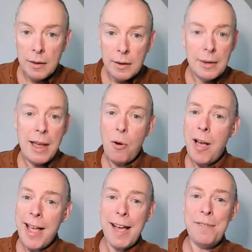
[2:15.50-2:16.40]
Now, I
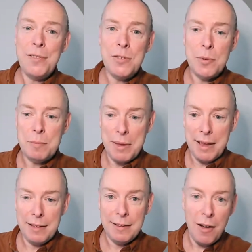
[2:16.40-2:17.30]
have to
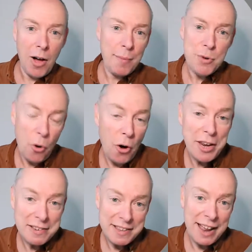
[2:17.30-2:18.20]
admit, I'm not an
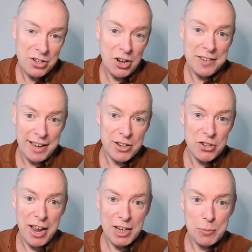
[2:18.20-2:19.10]
internationalization
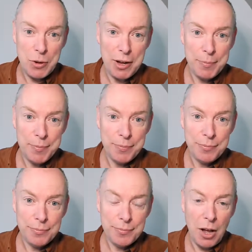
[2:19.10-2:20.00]
expert.
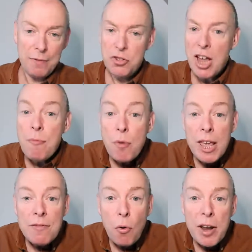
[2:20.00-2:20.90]
I've generally
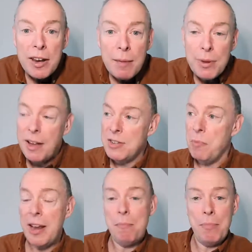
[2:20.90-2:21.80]
avoided it because of my
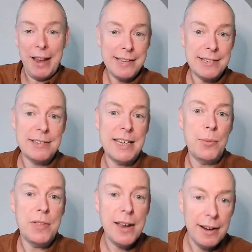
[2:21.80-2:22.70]
complacency
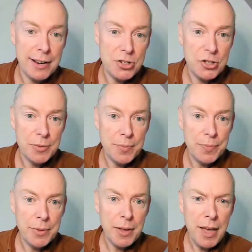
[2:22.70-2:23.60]
with English.
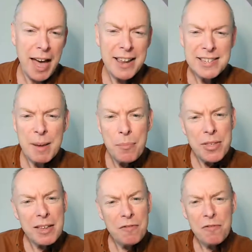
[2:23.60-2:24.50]
And it's
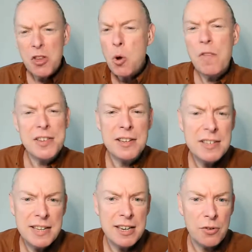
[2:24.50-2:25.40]
something few of us
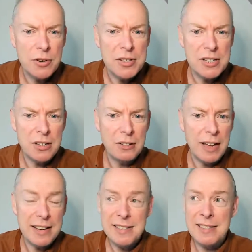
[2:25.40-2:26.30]
consider until
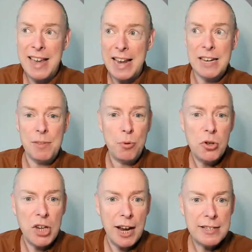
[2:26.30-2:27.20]
it's the end of the
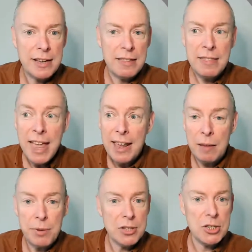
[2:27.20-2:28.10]
project, and then it can
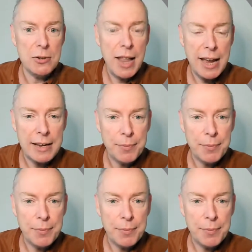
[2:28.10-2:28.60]
be too late.